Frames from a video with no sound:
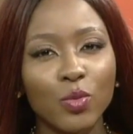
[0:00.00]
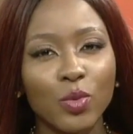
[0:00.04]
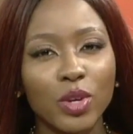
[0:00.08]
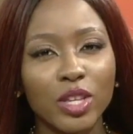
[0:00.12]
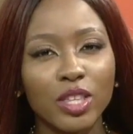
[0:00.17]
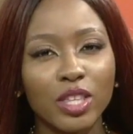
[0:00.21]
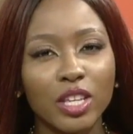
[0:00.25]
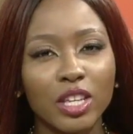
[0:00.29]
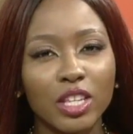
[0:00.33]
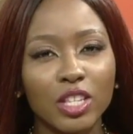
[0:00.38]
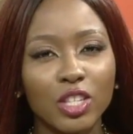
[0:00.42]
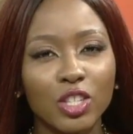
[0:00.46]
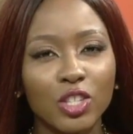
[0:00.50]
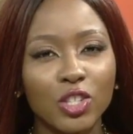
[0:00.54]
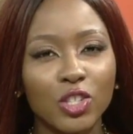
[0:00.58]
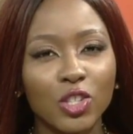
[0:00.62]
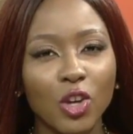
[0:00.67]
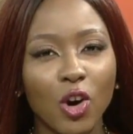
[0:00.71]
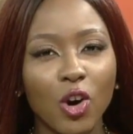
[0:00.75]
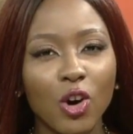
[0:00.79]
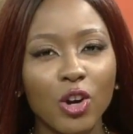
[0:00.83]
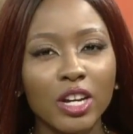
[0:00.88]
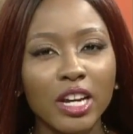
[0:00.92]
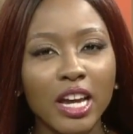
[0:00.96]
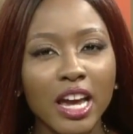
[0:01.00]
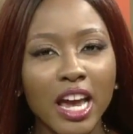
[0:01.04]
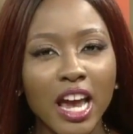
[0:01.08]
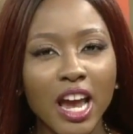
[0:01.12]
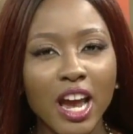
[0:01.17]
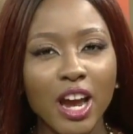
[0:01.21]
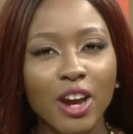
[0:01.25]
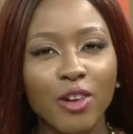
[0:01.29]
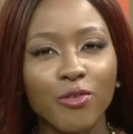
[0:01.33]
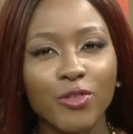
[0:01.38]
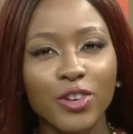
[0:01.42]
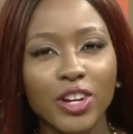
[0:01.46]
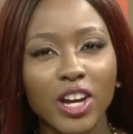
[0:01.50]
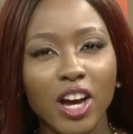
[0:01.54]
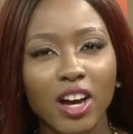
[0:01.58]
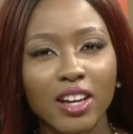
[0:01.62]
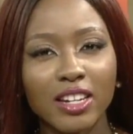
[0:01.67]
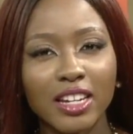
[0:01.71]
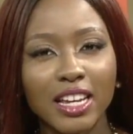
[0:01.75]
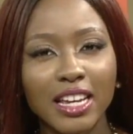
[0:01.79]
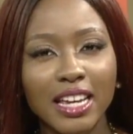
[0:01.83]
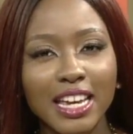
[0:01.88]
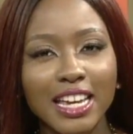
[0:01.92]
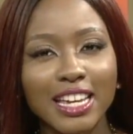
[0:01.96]
with his song
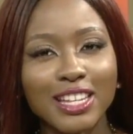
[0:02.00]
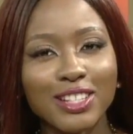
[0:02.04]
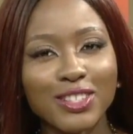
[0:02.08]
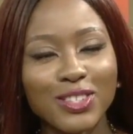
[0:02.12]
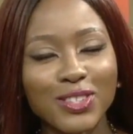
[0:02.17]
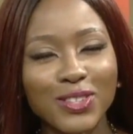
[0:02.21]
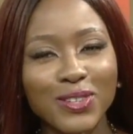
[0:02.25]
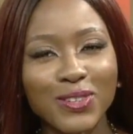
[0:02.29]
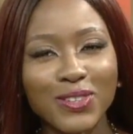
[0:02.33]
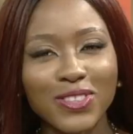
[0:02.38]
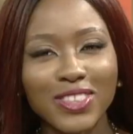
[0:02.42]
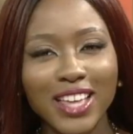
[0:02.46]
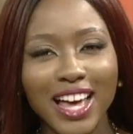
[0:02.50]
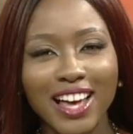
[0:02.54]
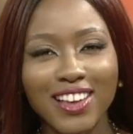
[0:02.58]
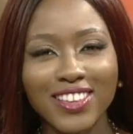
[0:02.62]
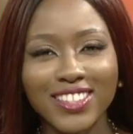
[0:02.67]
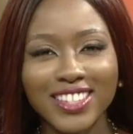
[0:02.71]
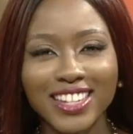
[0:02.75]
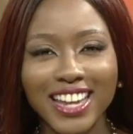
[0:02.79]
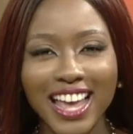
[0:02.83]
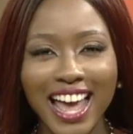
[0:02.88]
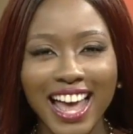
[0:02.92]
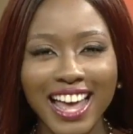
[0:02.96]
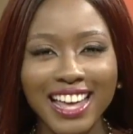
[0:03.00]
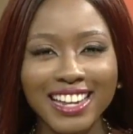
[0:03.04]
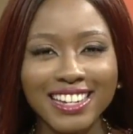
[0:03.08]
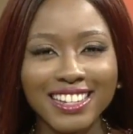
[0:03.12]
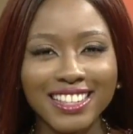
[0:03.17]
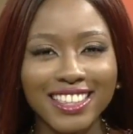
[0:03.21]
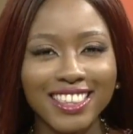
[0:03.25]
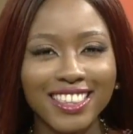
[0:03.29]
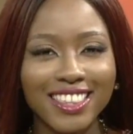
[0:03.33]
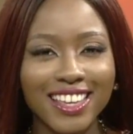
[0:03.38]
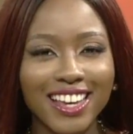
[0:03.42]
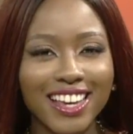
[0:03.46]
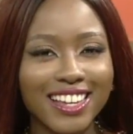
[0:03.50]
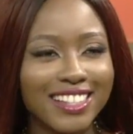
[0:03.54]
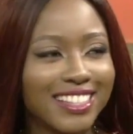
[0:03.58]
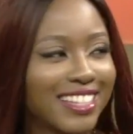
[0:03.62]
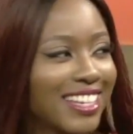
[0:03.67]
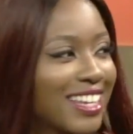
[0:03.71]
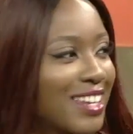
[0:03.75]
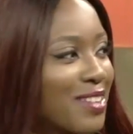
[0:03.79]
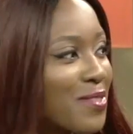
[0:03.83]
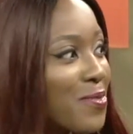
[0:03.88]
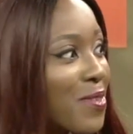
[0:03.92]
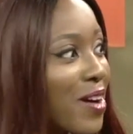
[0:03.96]
Rihanna in
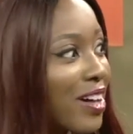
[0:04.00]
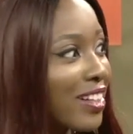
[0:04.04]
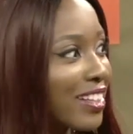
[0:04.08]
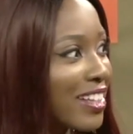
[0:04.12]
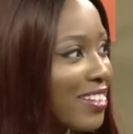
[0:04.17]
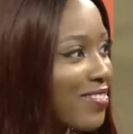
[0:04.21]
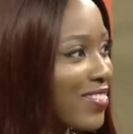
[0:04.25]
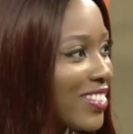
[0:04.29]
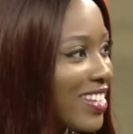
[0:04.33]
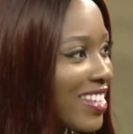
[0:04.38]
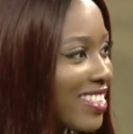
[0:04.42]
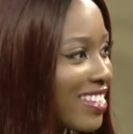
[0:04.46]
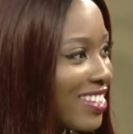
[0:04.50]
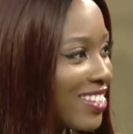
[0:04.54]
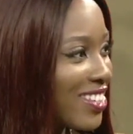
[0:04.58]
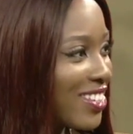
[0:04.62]
2013. Welcome to the